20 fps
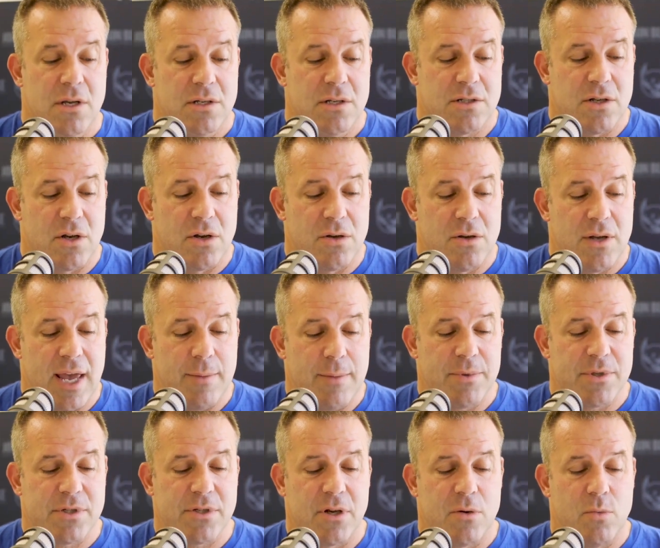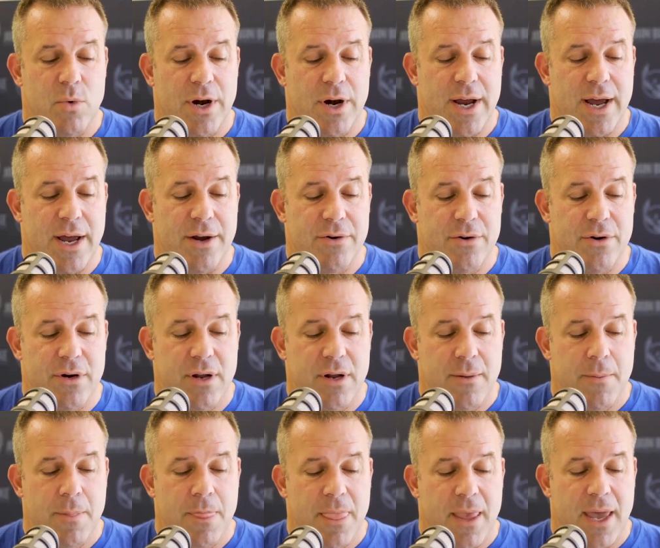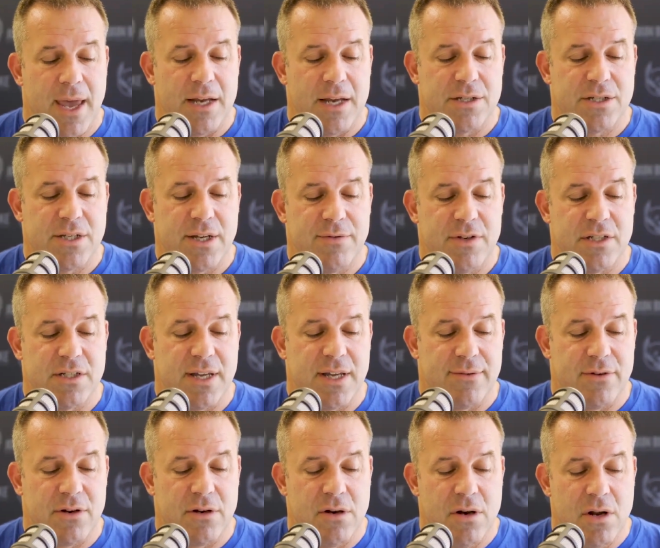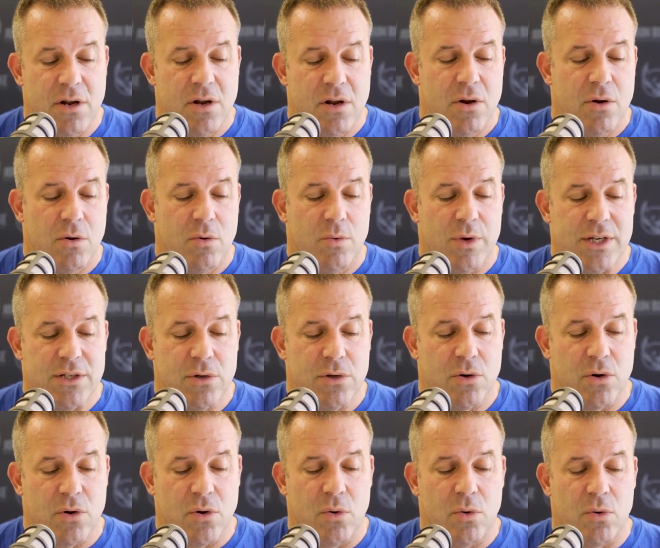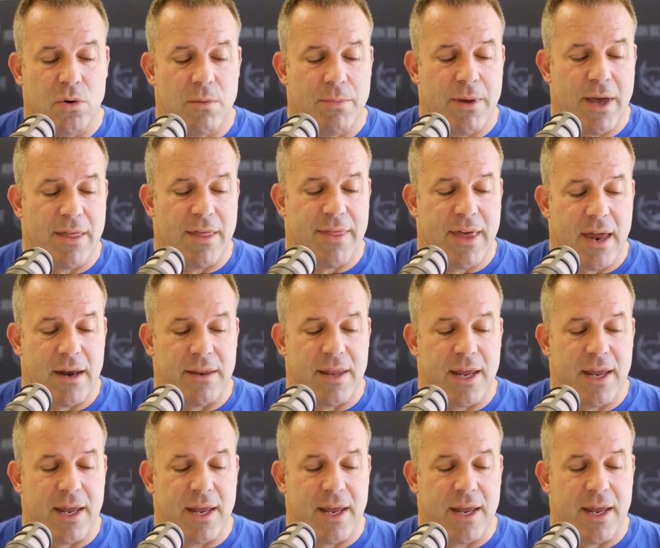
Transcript: So episode 177 we talk all about that.